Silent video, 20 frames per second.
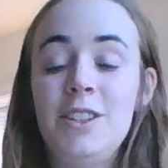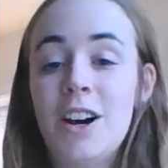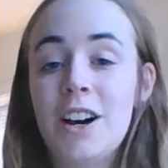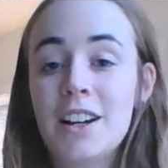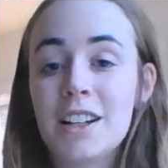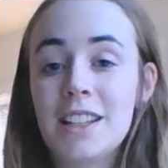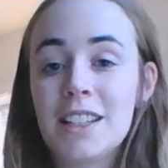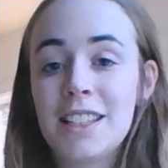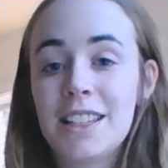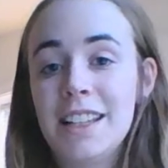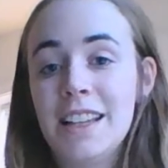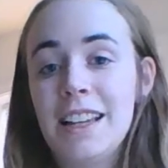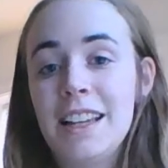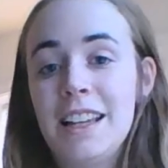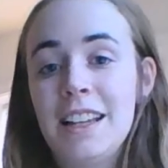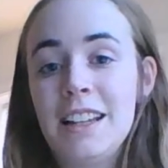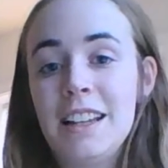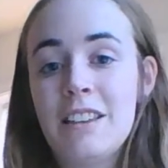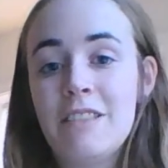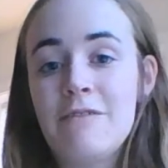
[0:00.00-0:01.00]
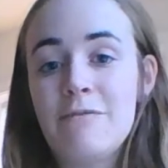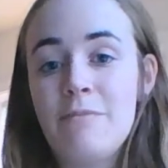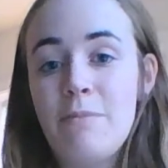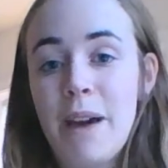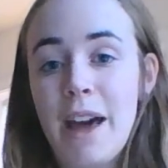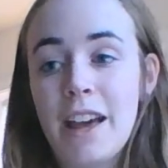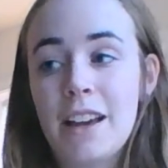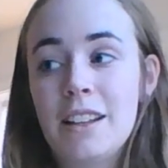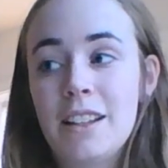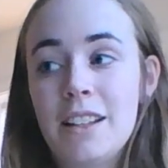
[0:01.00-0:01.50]
dog sit and give
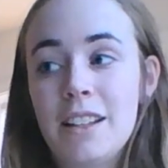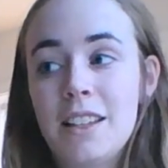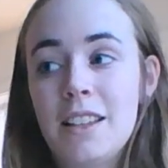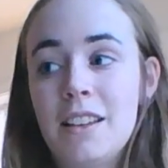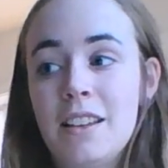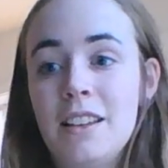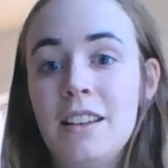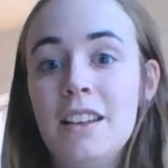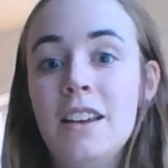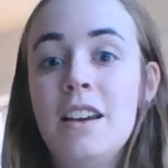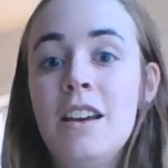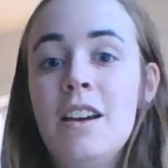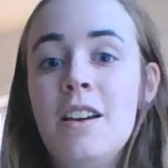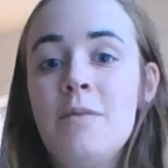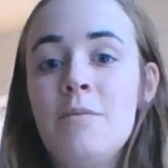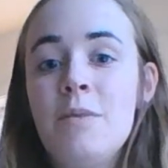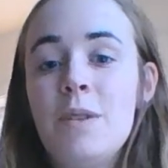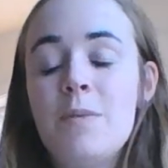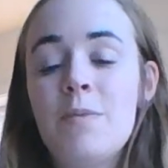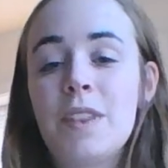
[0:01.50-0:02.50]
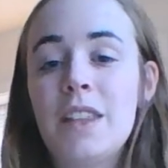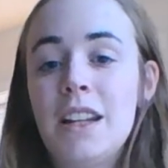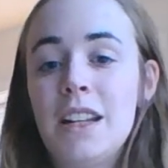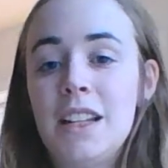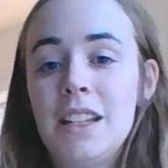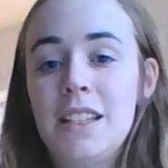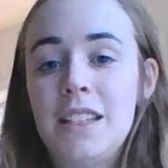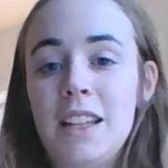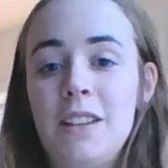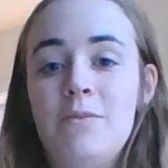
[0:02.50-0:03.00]
back to the people that
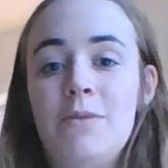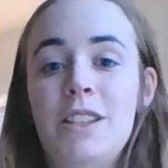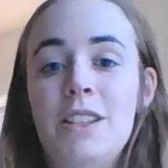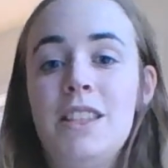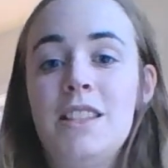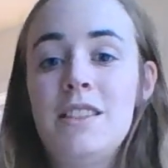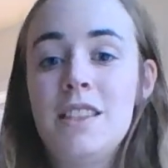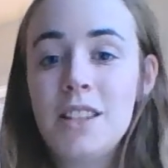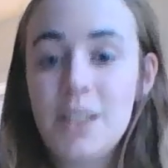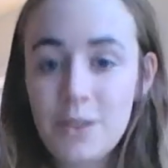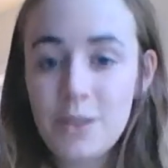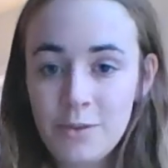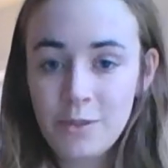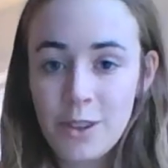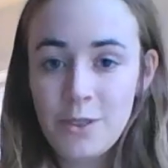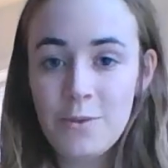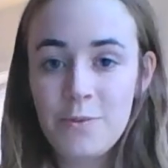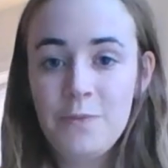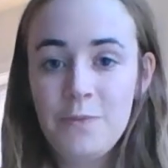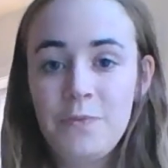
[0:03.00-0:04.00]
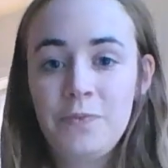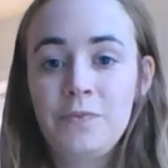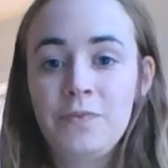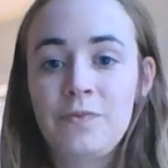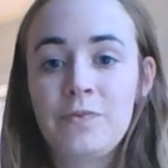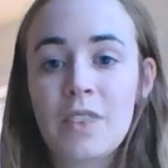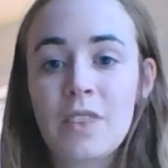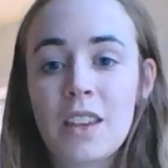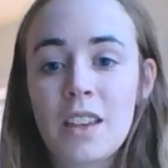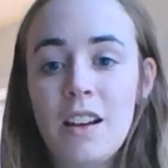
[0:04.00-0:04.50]
I stayed with in this room,
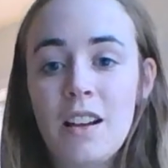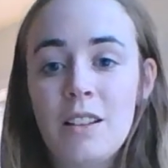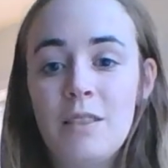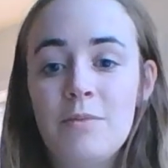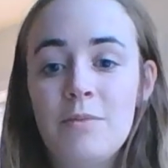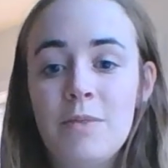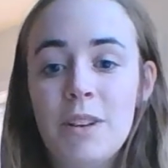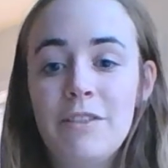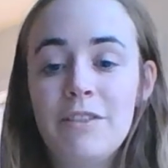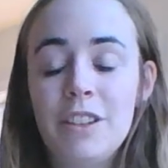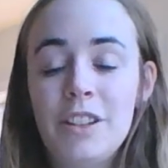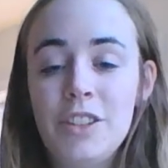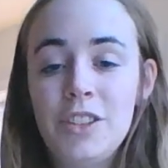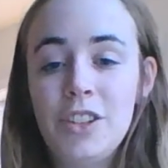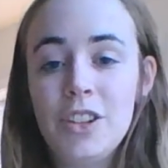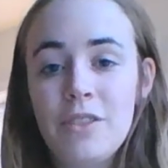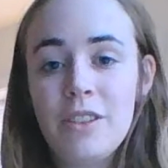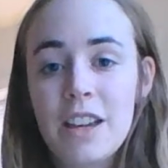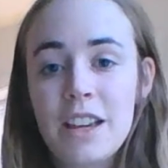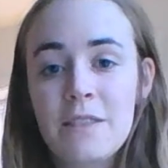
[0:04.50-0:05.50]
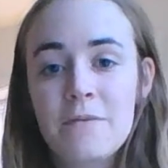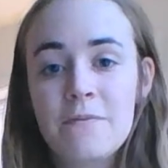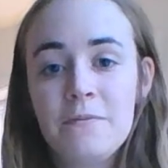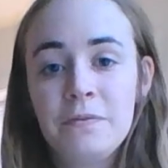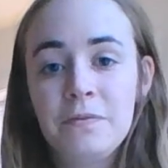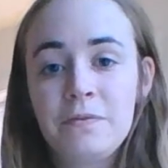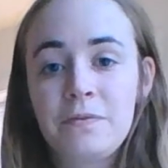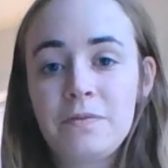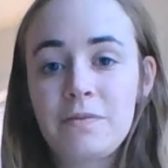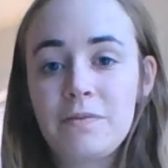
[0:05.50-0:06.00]
my friend Joey.
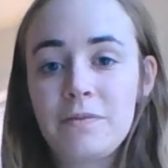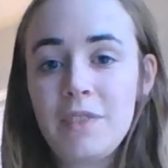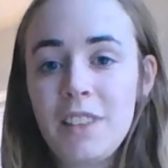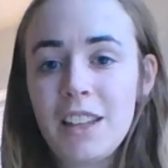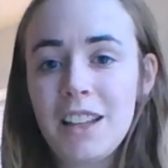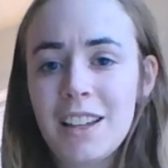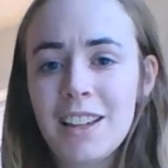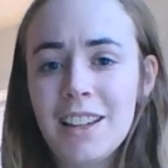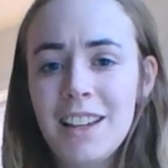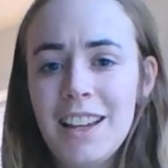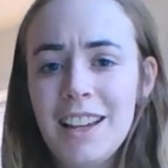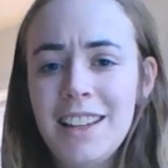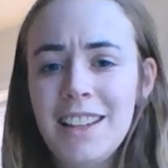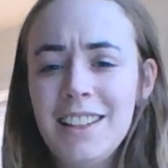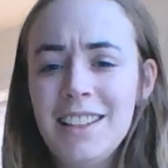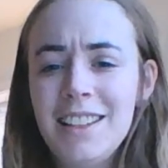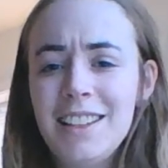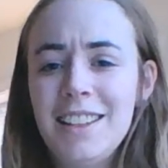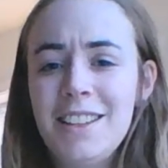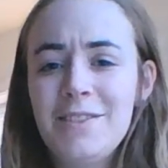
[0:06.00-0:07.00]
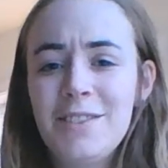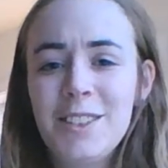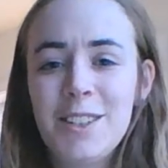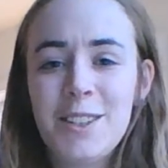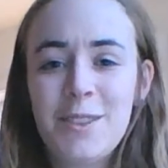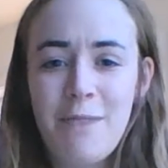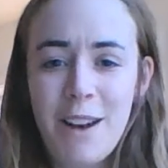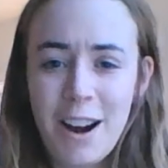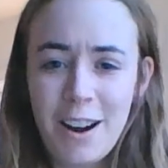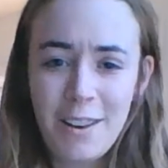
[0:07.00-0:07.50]
And even
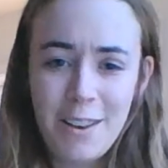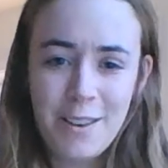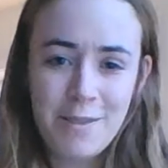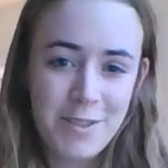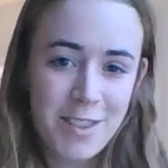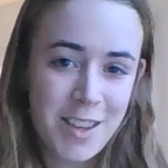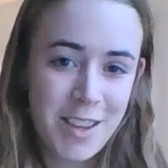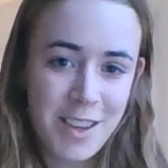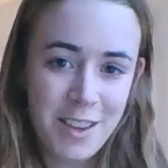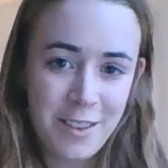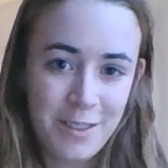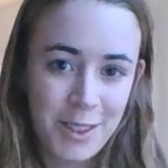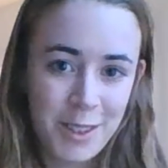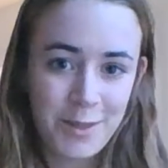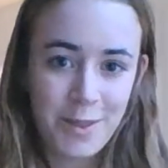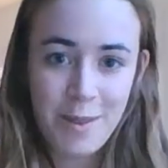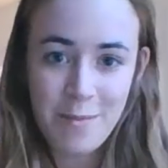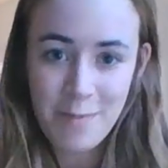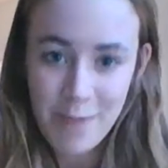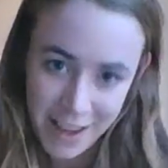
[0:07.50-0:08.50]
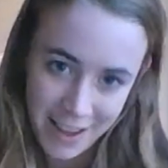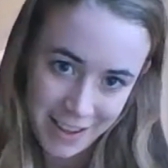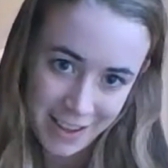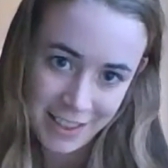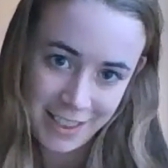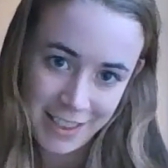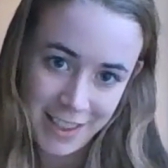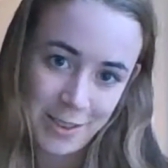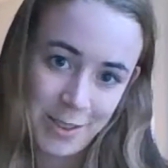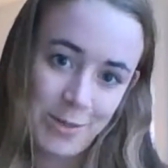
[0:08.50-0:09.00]
tomorrow, I'm thinking of
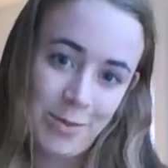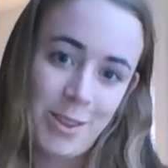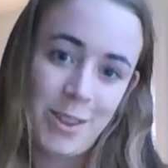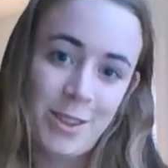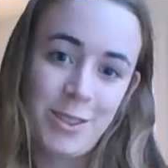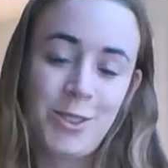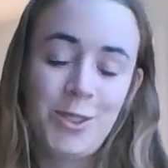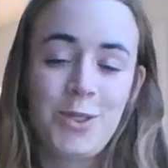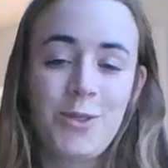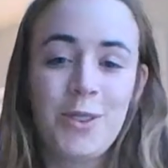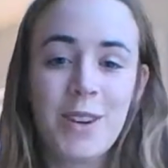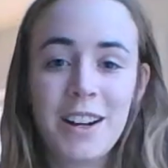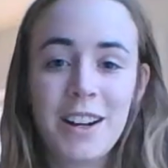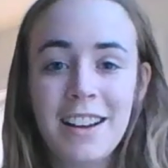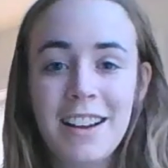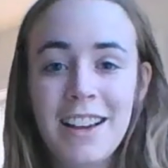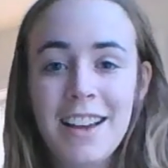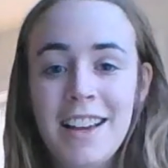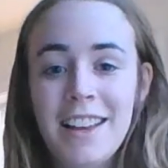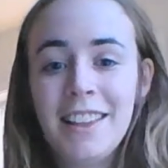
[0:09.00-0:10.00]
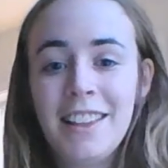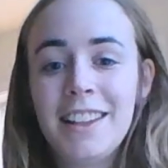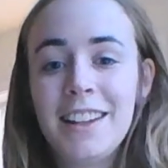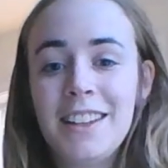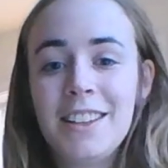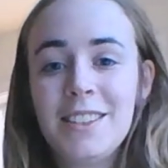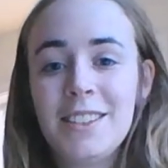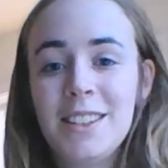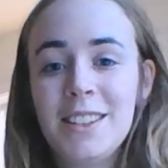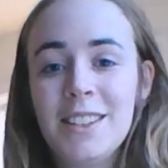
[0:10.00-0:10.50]
sweeping. That was my old chore that
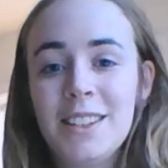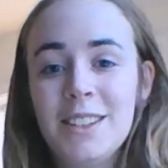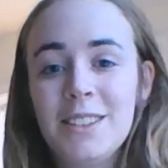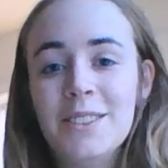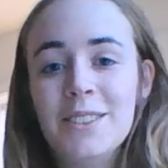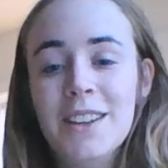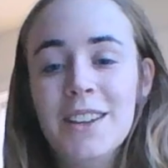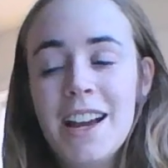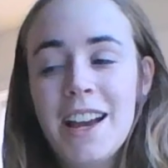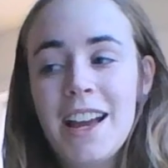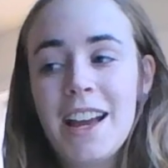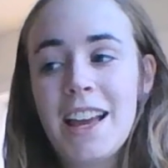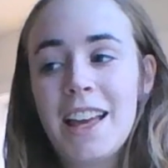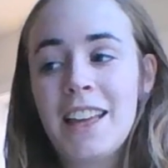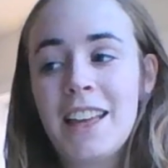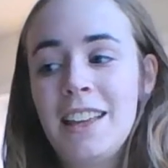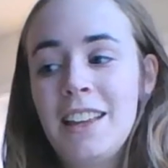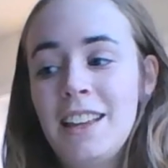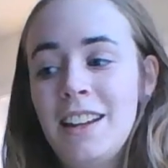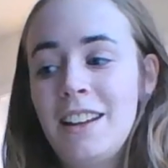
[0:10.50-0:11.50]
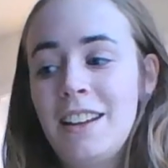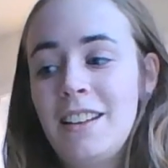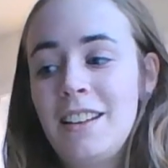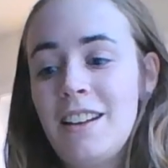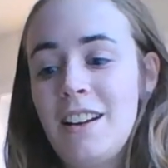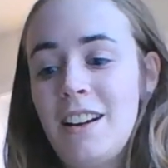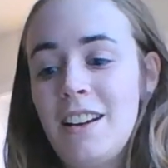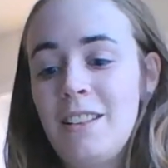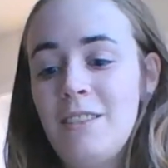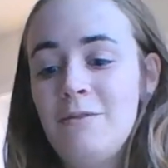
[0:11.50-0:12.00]
I used to do.
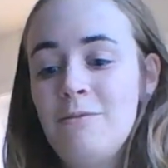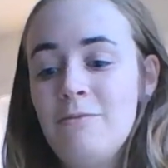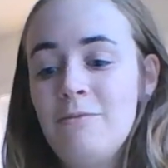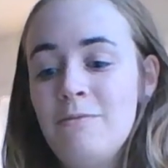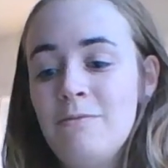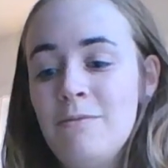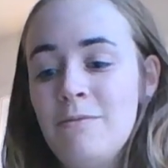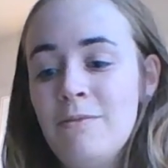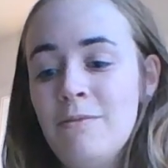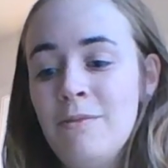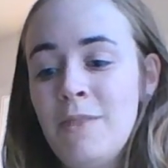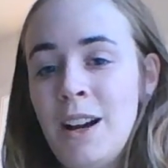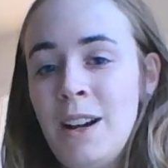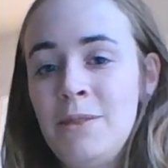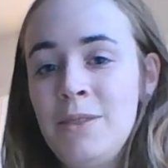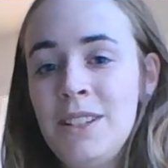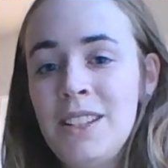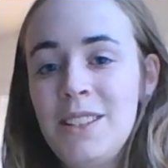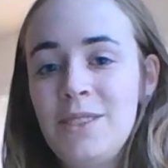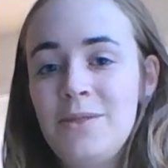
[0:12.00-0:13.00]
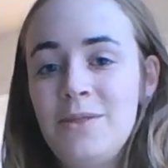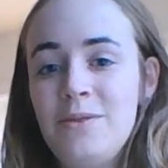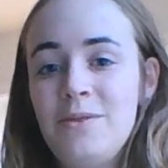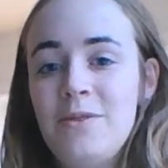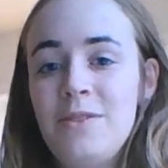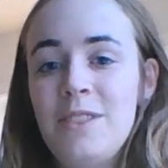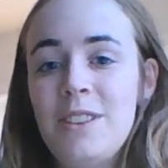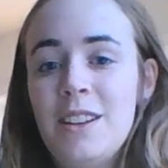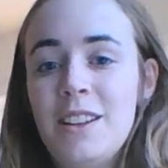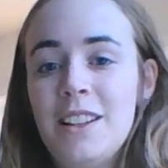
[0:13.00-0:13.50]
And I'm just
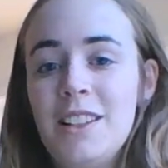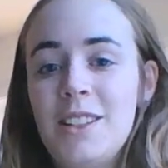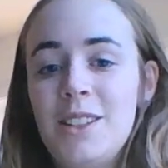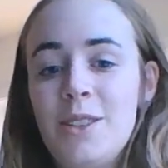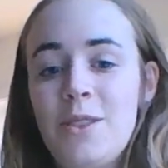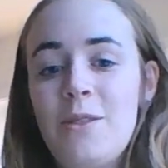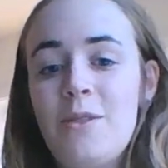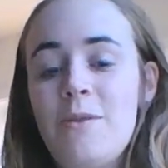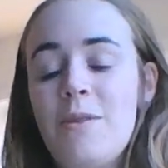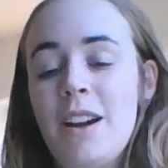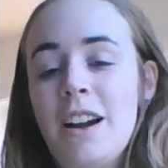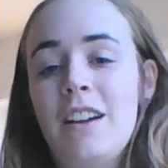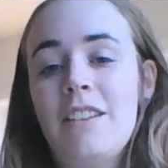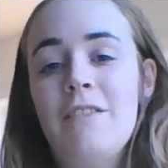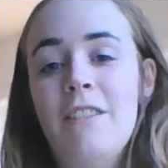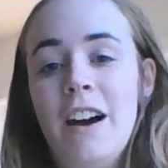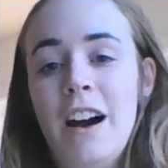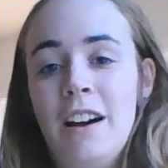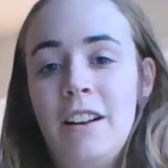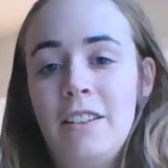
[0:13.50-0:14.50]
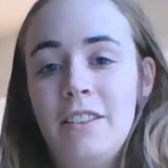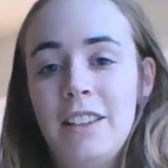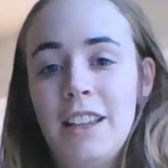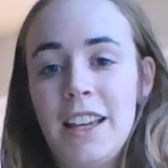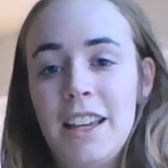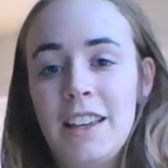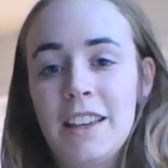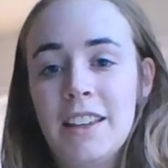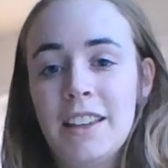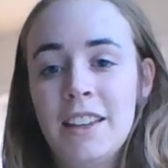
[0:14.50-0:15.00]
so aware of how,
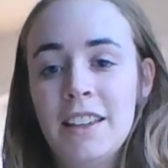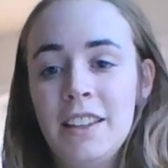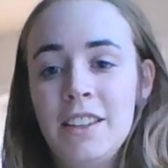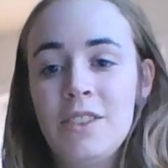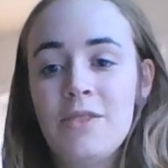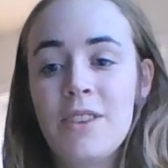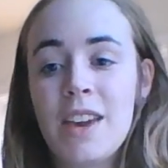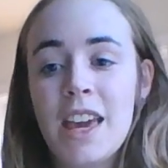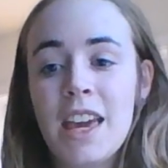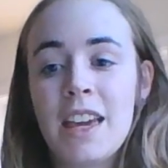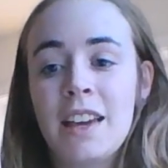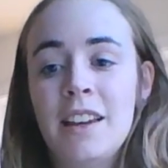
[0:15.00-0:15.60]
like, you